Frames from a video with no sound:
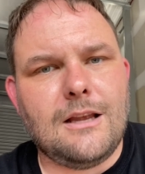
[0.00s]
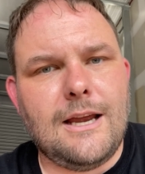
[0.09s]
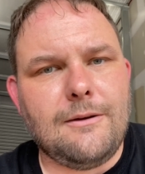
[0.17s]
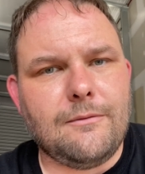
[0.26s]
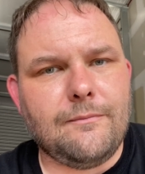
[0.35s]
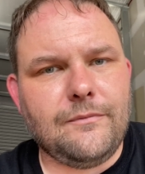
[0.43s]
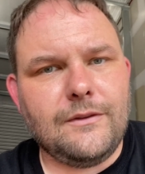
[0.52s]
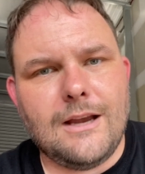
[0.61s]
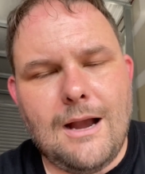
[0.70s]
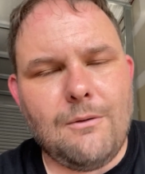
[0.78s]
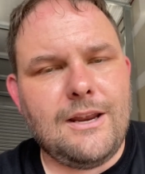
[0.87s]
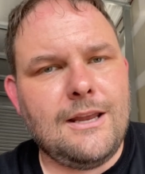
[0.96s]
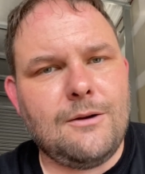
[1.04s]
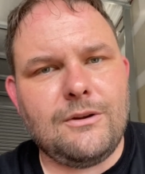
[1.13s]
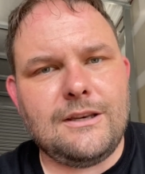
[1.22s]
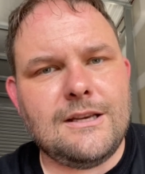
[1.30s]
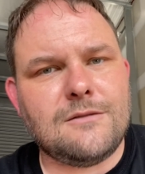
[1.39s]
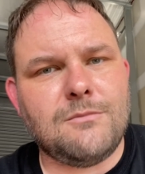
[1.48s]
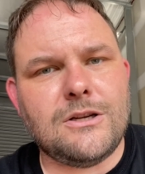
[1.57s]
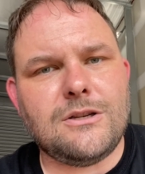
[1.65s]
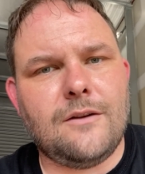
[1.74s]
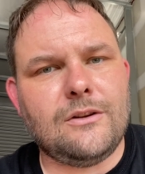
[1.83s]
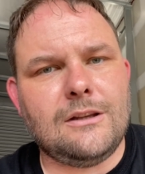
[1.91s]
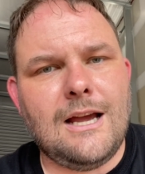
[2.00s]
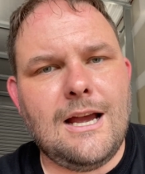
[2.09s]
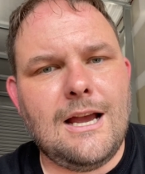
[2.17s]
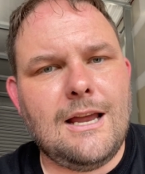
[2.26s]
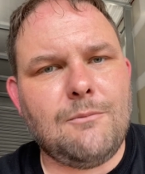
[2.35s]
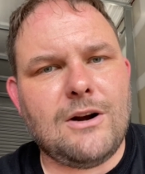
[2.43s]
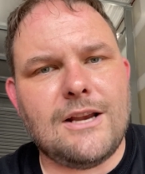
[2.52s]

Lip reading: Like, I would hit it with this much off the line.